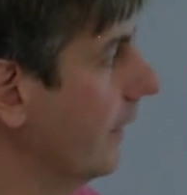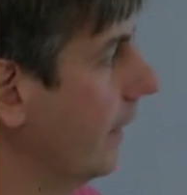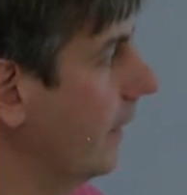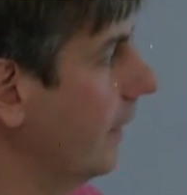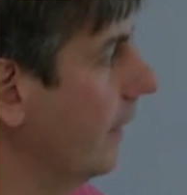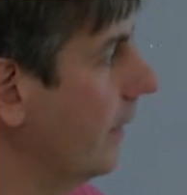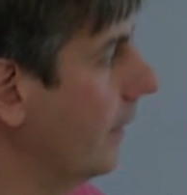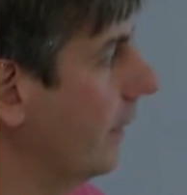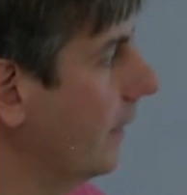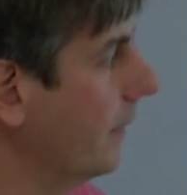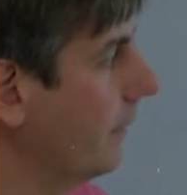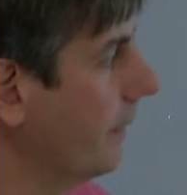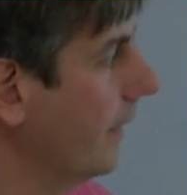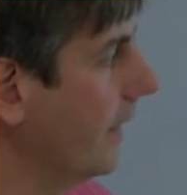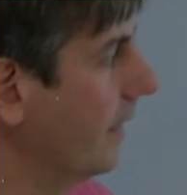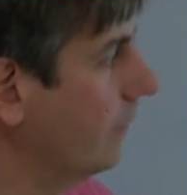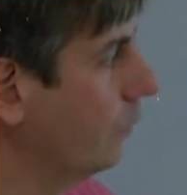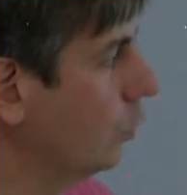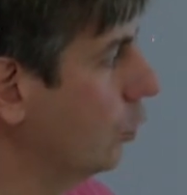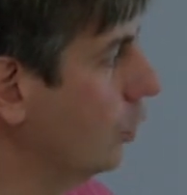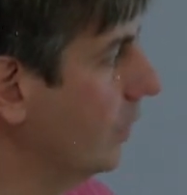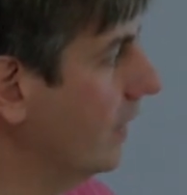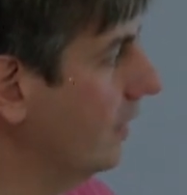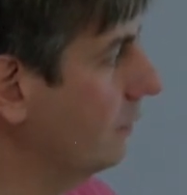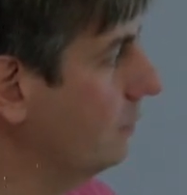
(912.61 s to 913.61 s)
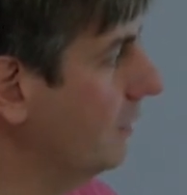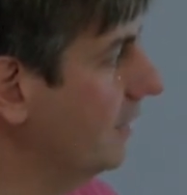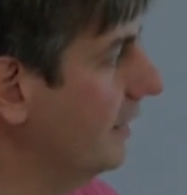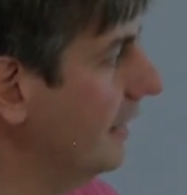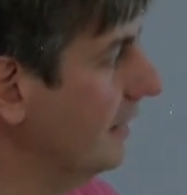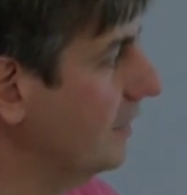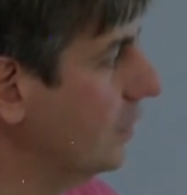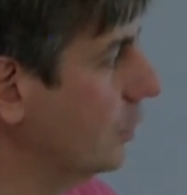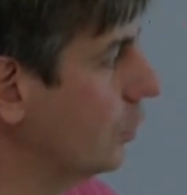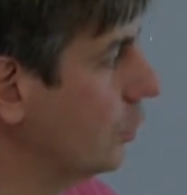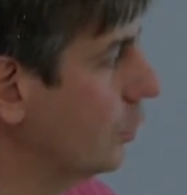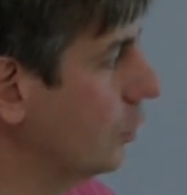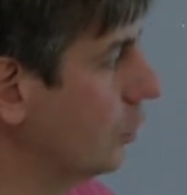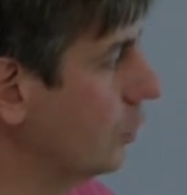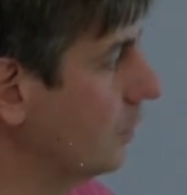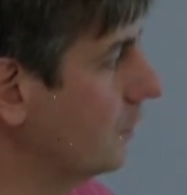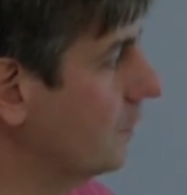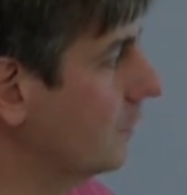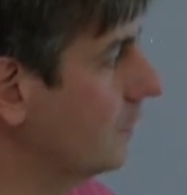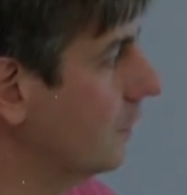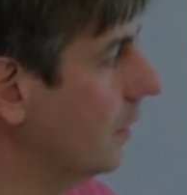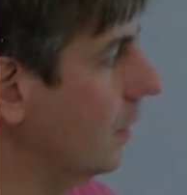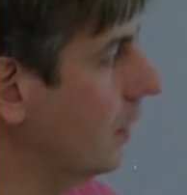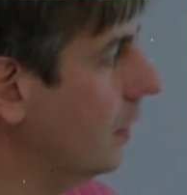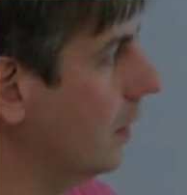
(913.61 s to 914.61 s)
And we look at
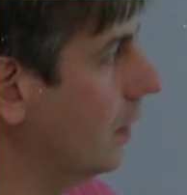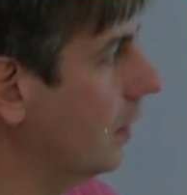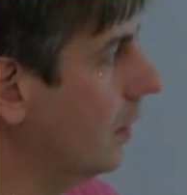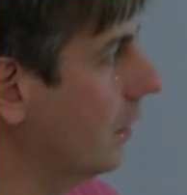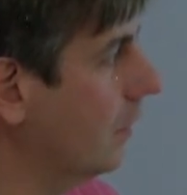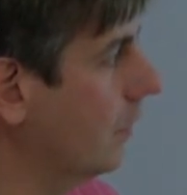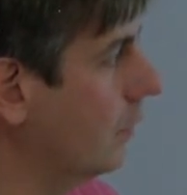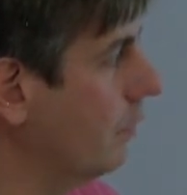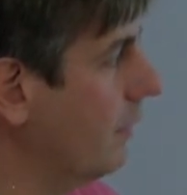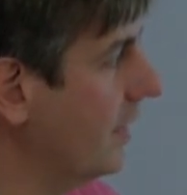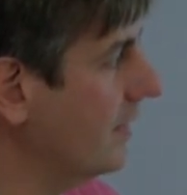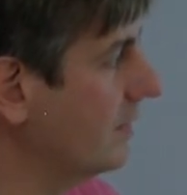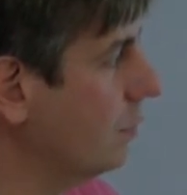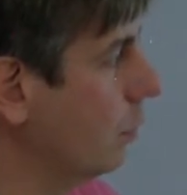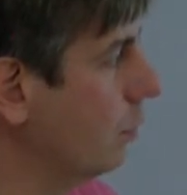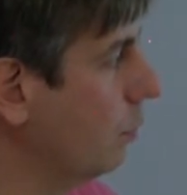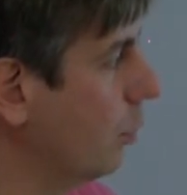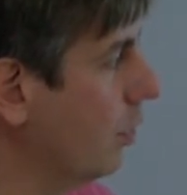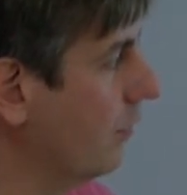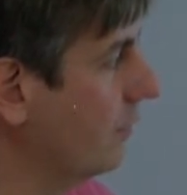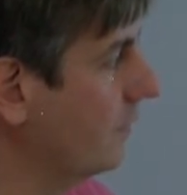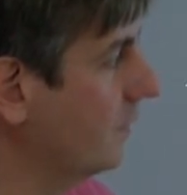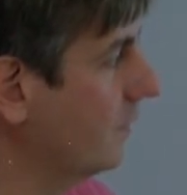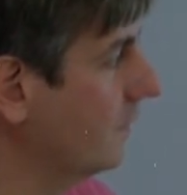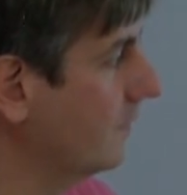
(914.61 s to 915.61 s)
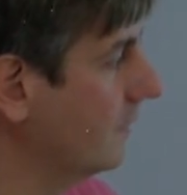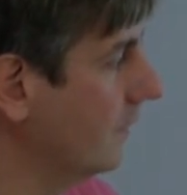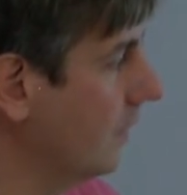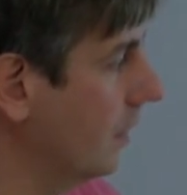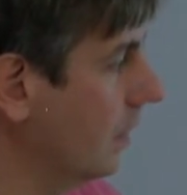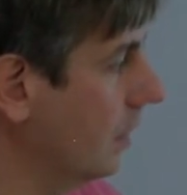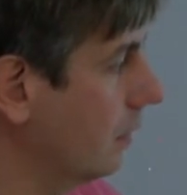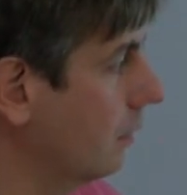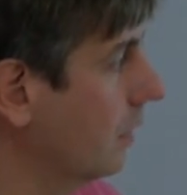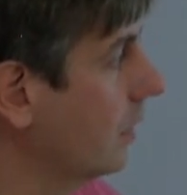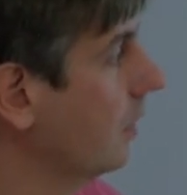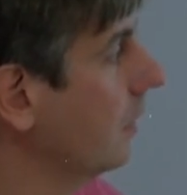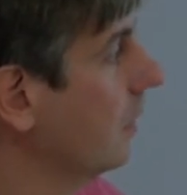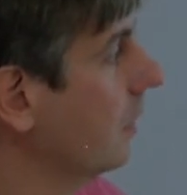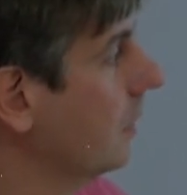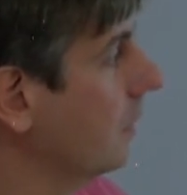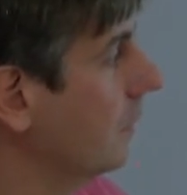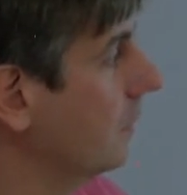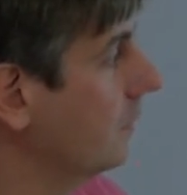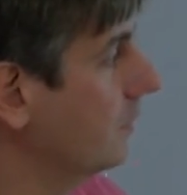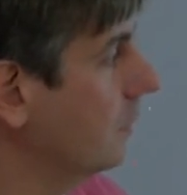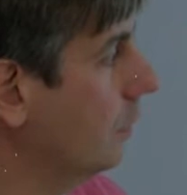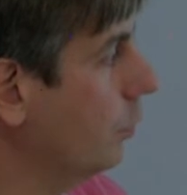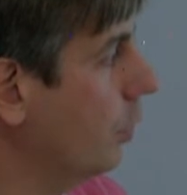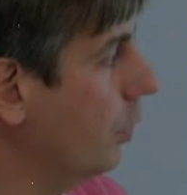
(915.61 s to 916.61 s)
mid-latitudes, the maximum revisit time
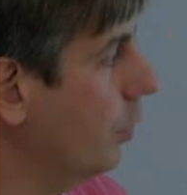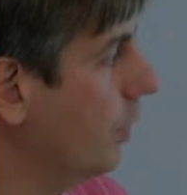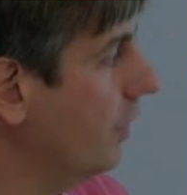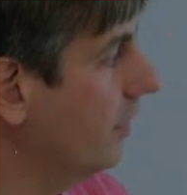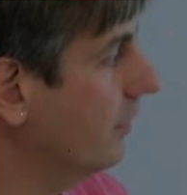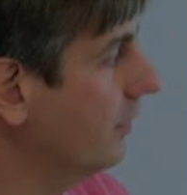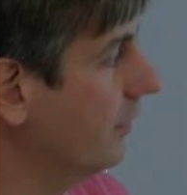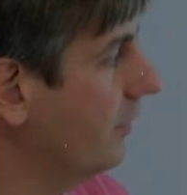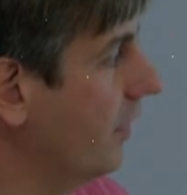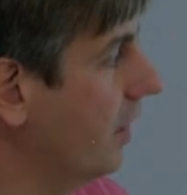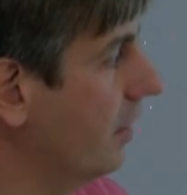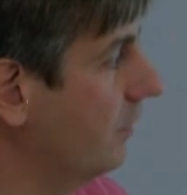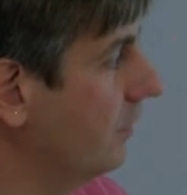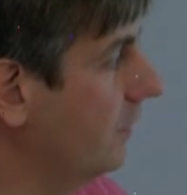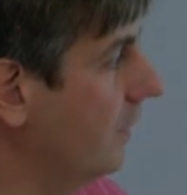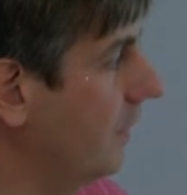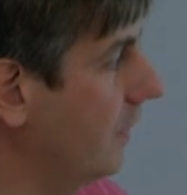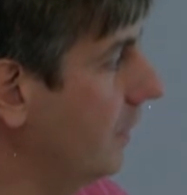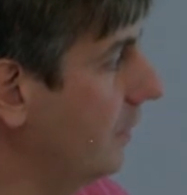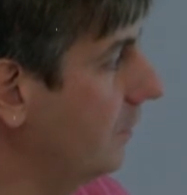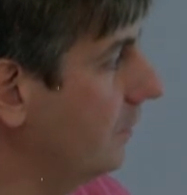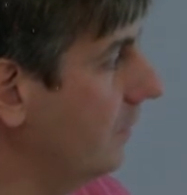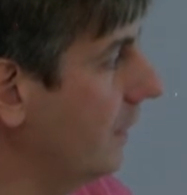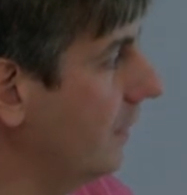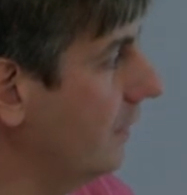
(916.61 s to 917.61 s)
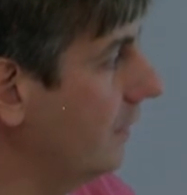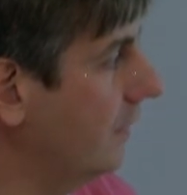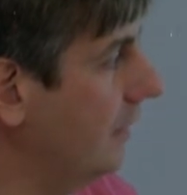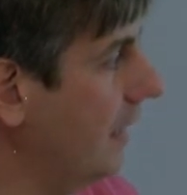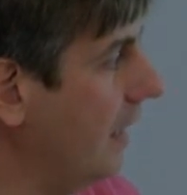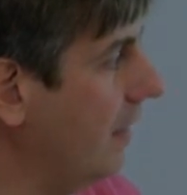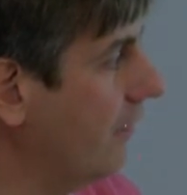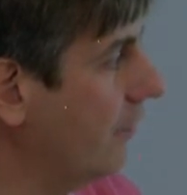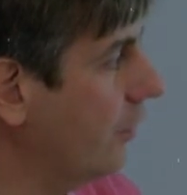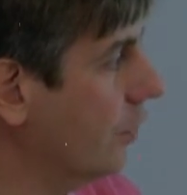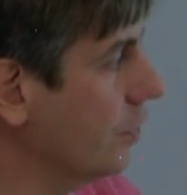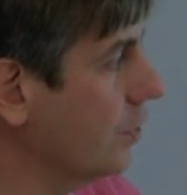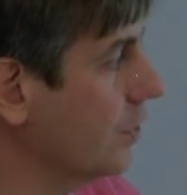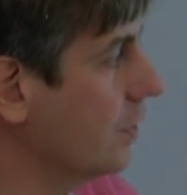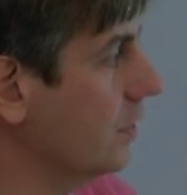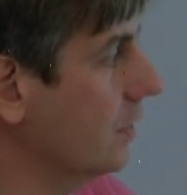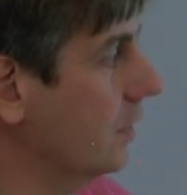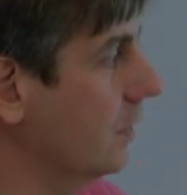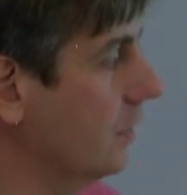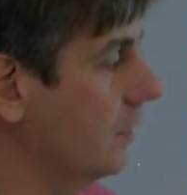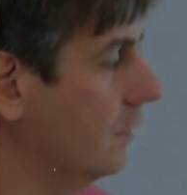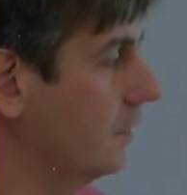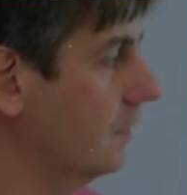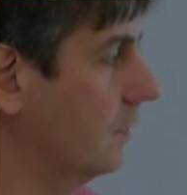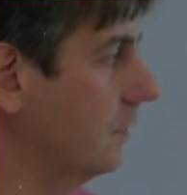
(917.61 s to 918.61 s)
is somewhere around 5 days, and the average
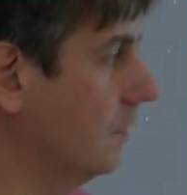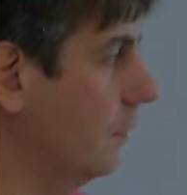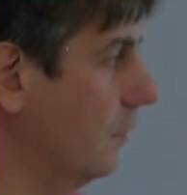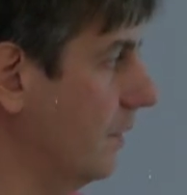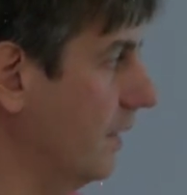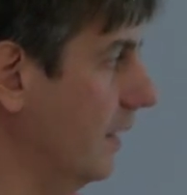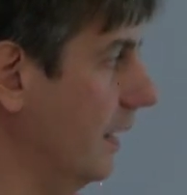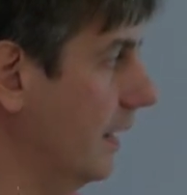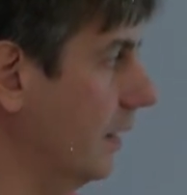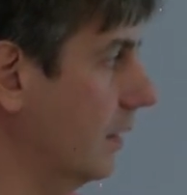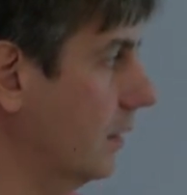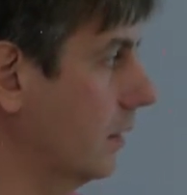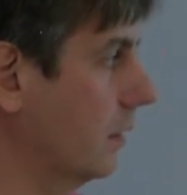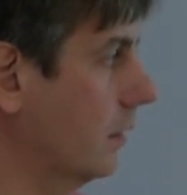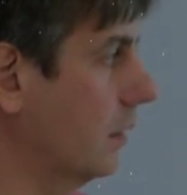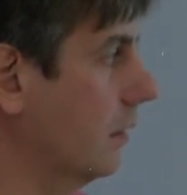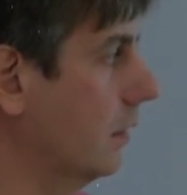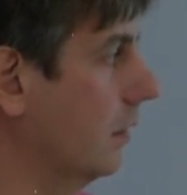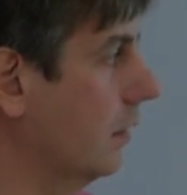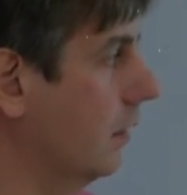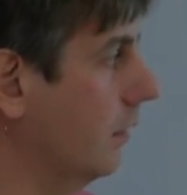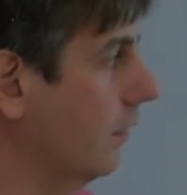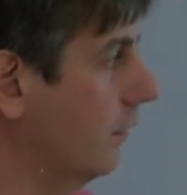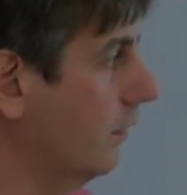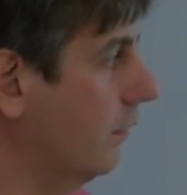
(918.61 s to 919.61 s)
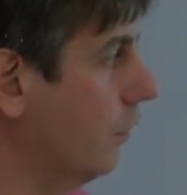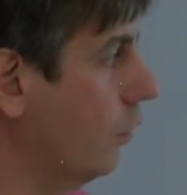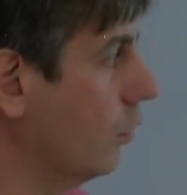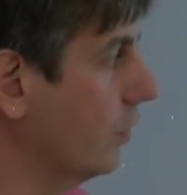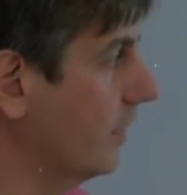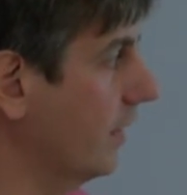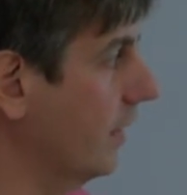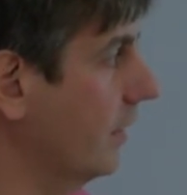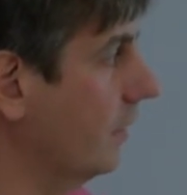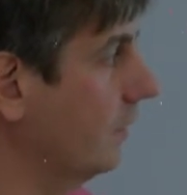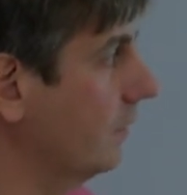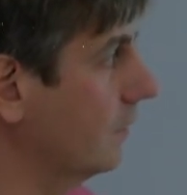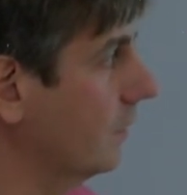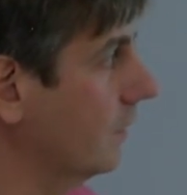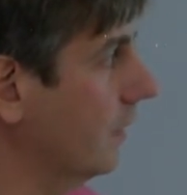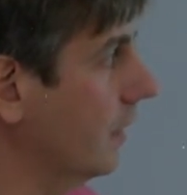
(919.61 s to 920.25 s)
is something like 4 days.